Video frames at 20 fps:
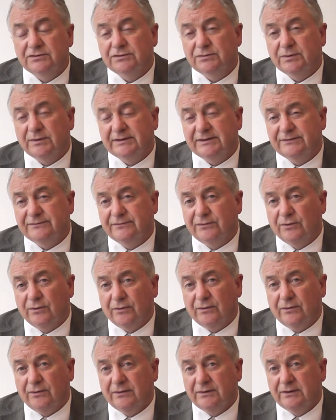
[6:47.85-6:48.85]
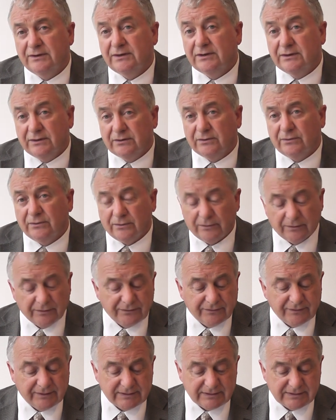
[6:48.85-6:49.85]
24 or
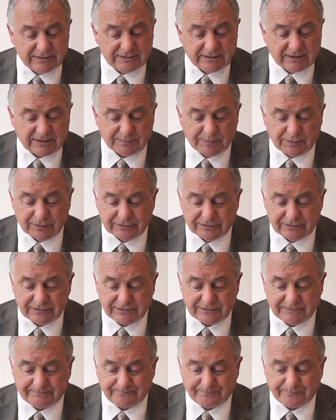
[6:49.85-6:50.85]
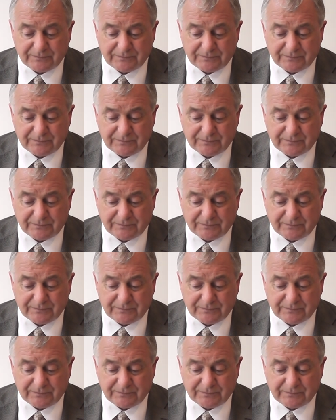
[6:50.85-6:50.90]
36 months.